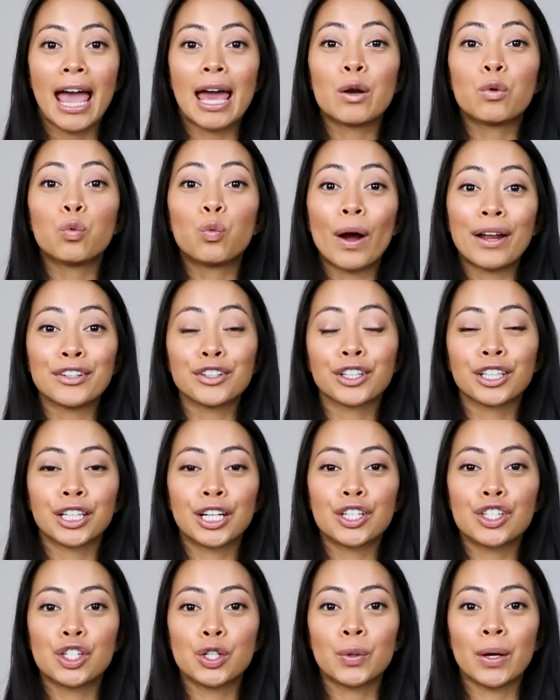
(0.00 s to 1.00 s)
and when you're
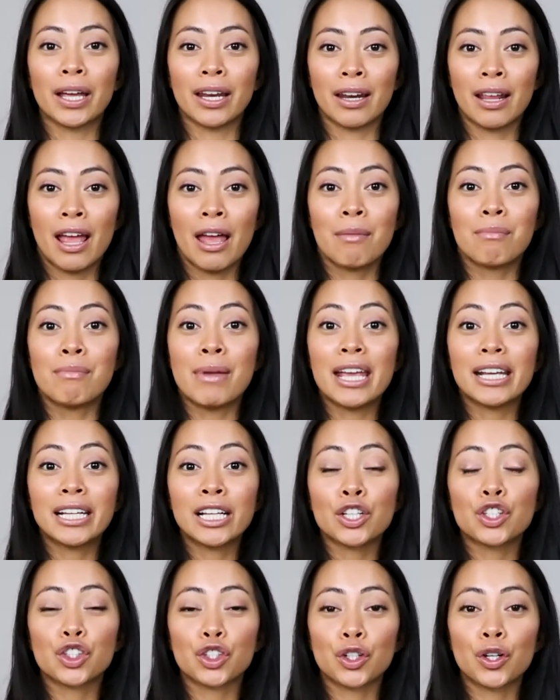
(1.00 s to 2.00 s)
gonna do it,
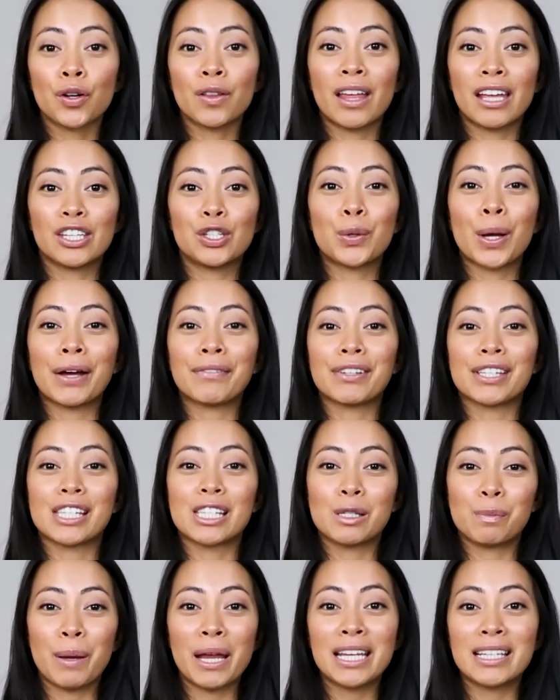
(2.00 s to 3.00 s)
making sure that you have a
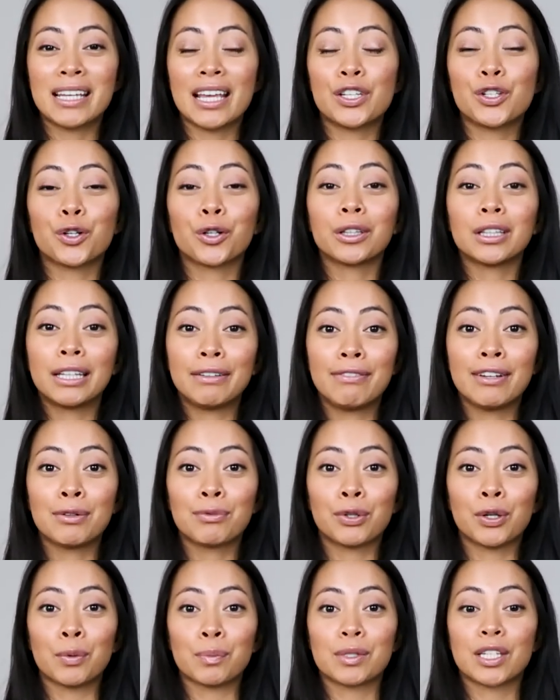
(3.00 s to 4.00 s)
space in your
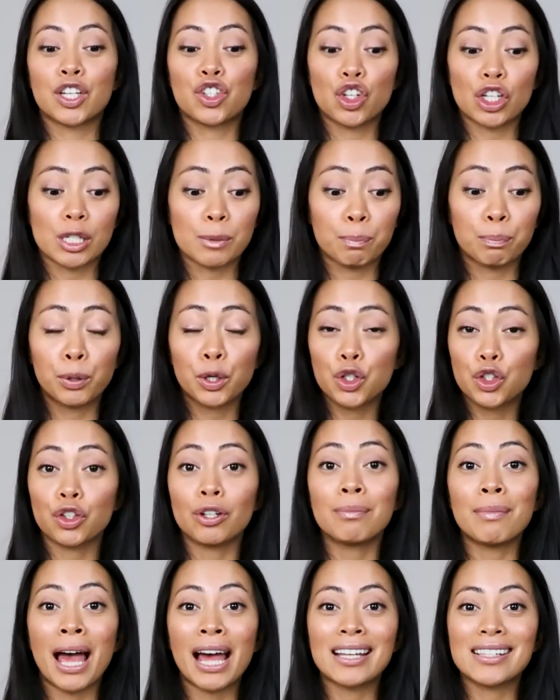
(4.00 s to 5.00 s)
living room to just put
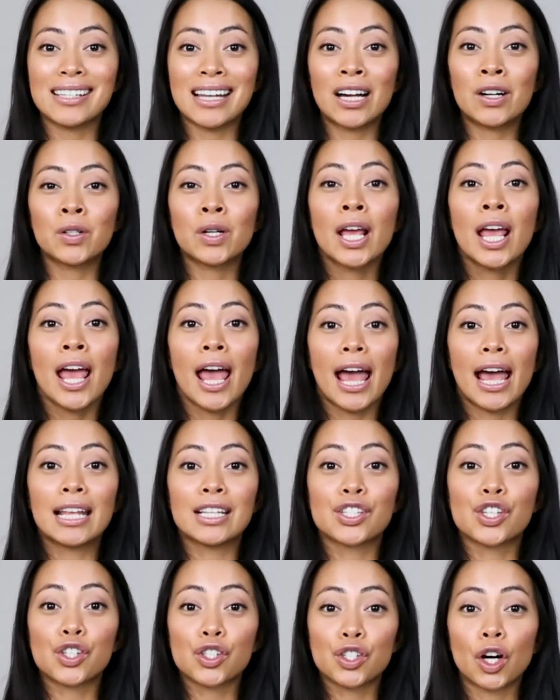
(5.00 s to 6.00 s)
your mat down
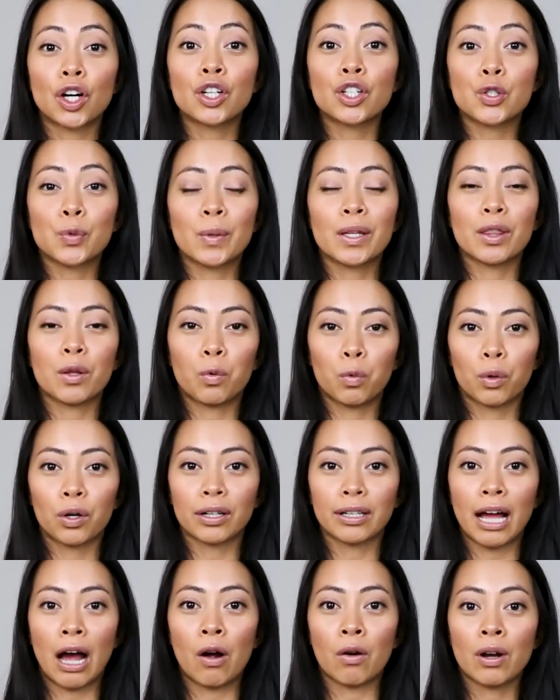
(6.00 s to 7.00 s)
and start doing the
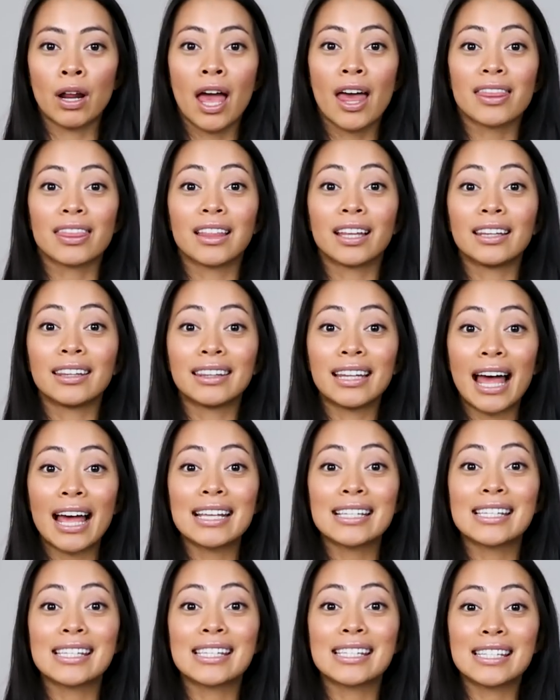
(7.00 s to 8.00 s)
workout. The
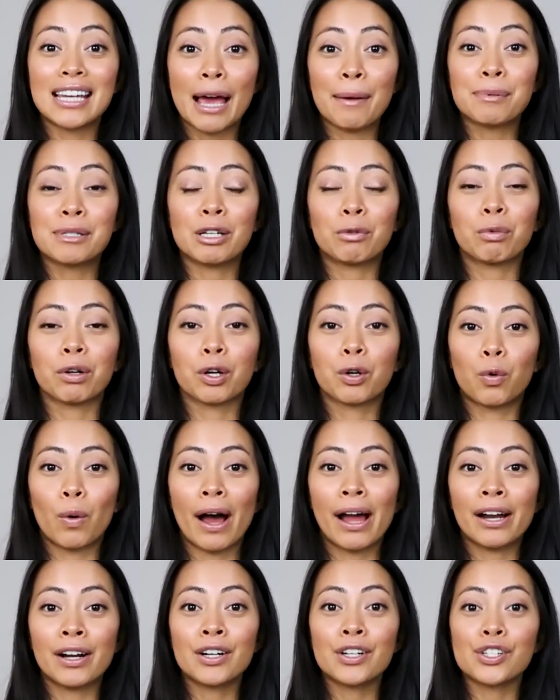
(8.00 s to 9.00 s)
less steps it
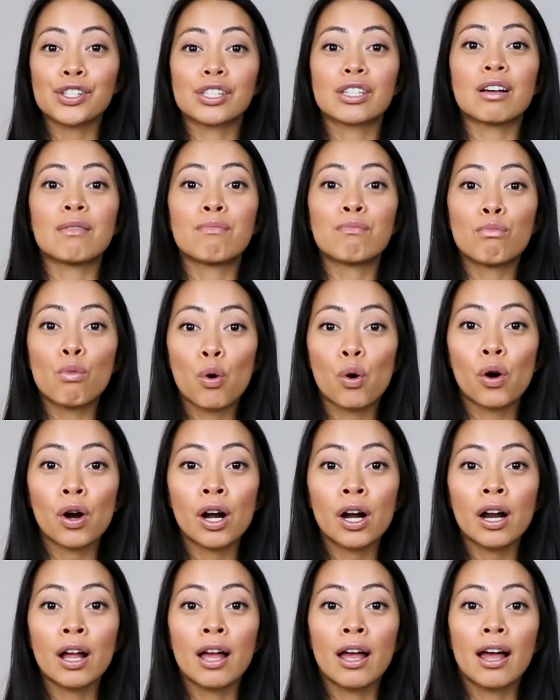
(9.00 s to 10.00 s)
requires, the
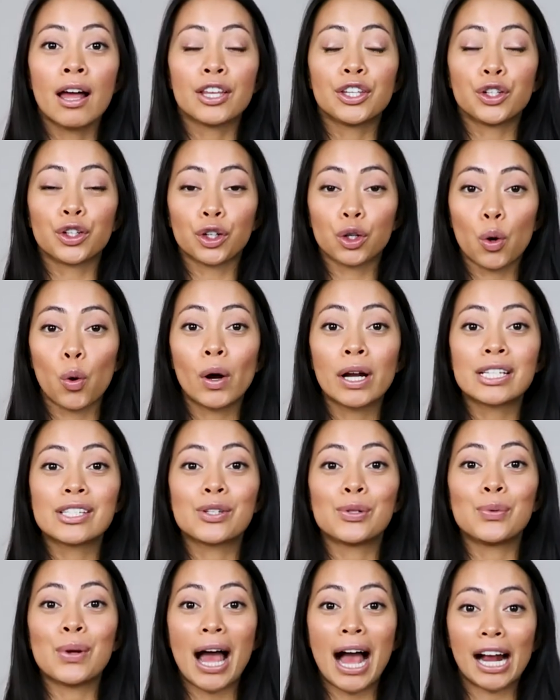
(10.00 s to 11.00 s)
more you're going
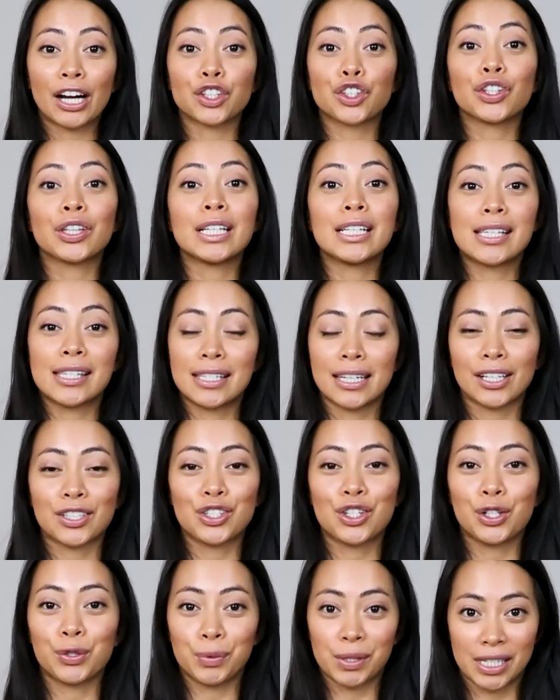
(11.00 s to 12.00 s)
to actually stick
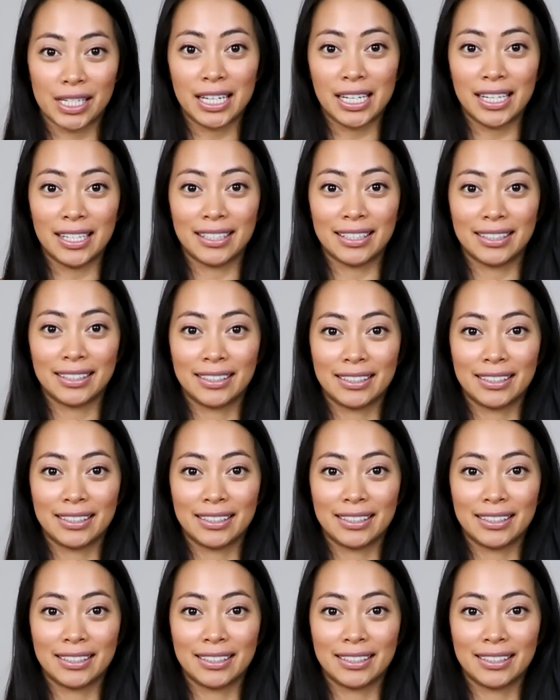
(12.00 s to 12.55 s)
to your routine.